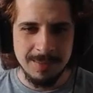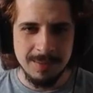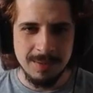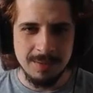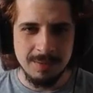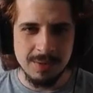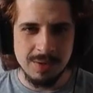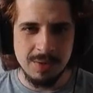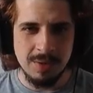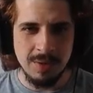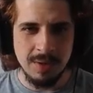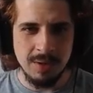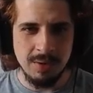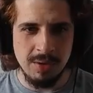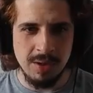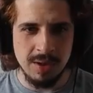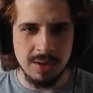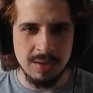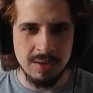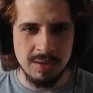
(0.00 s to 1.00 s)
What's going
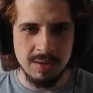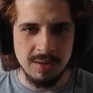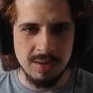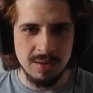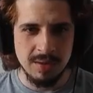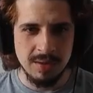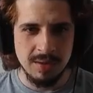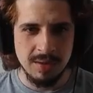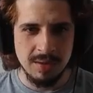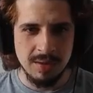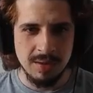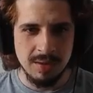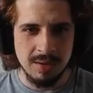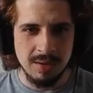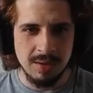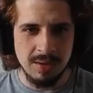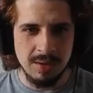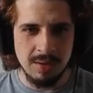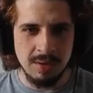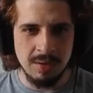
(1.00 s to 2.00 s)
on?
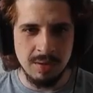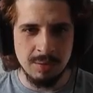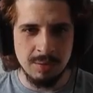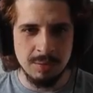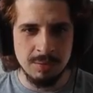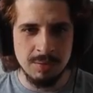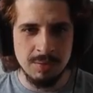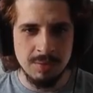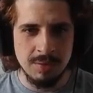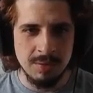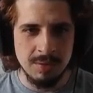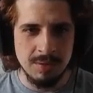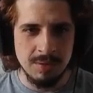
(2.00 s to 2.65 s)
No.